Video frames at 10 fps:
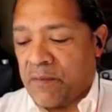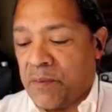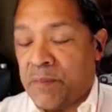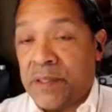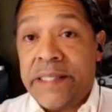
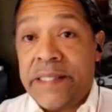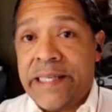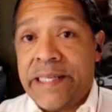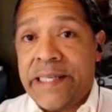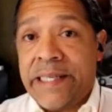
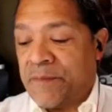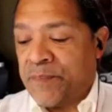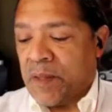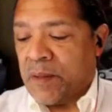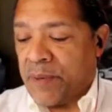believe.
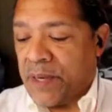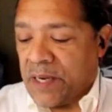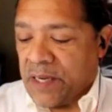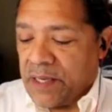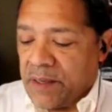But
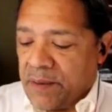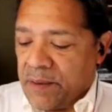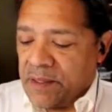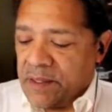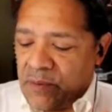
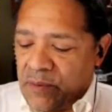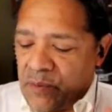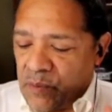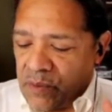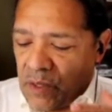
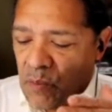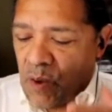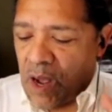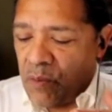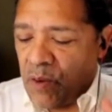the
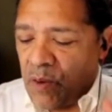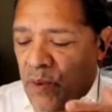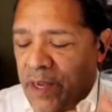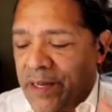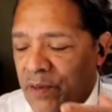why, what,
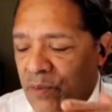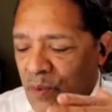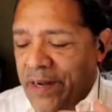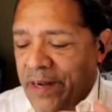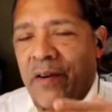when.
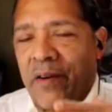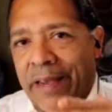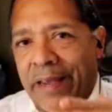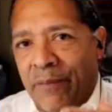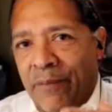Right now,
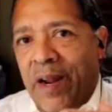we're at